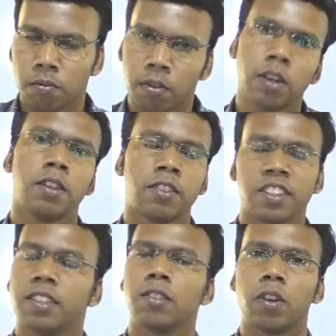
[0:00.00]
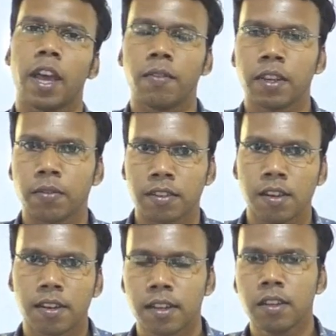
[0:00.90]
one district is not having any
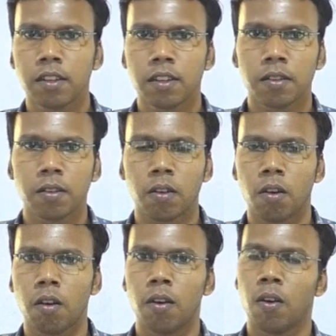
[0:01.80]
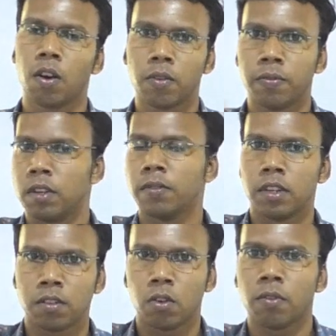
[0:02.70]
facility, or if
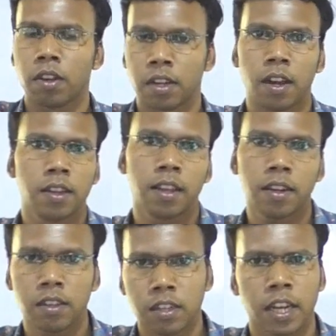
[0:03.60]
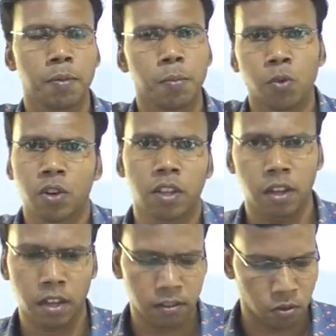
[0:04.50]
it is not working like that, it can be moved to
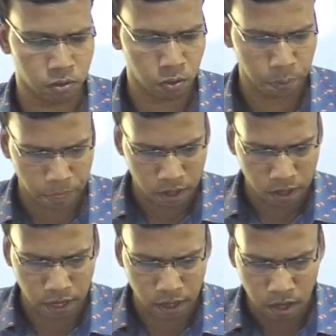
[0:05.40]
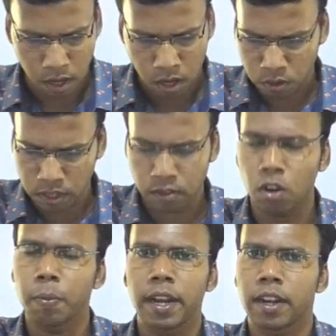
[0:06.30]
others also, right? So it is
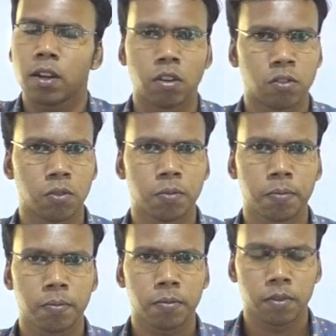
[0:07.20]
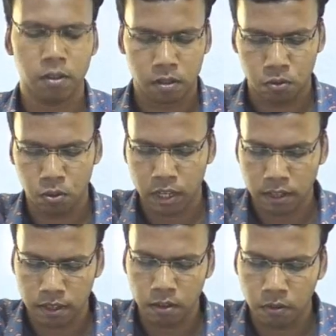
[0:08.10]
not mandatory also. So you
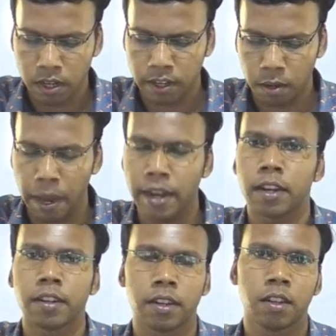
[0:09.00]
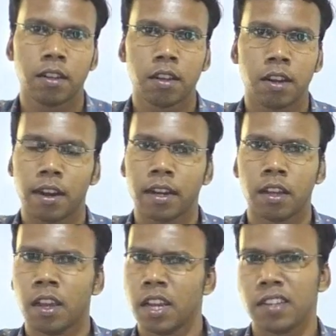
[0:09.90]
can see the word here, mandatory, right?
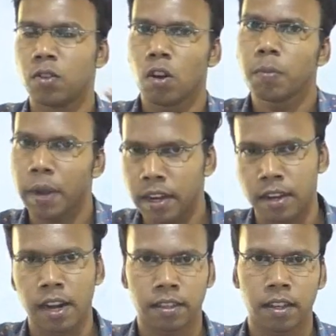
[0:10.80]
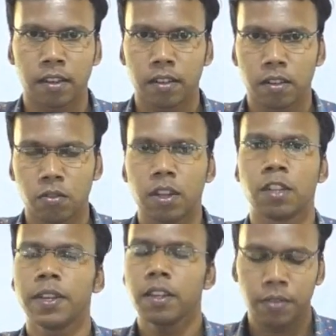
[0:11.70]
It is not mandatory like that. So
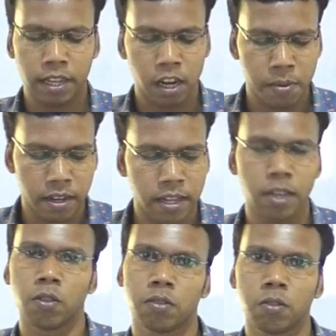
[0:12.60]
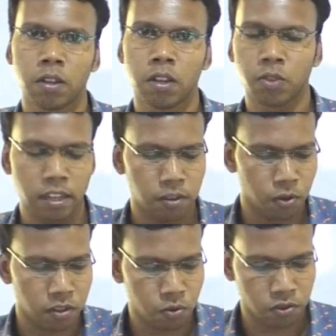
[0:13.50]
that's why you can eliminate D also. So answer
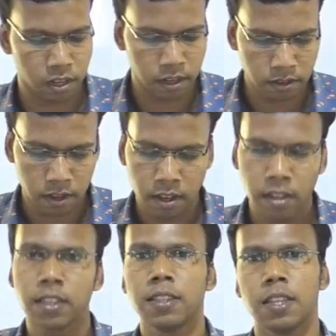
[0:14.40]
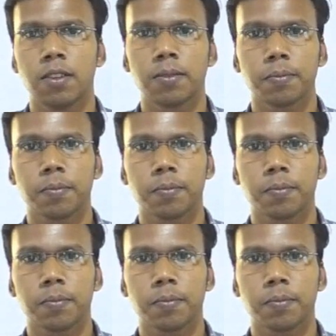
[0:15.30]
for this question is C.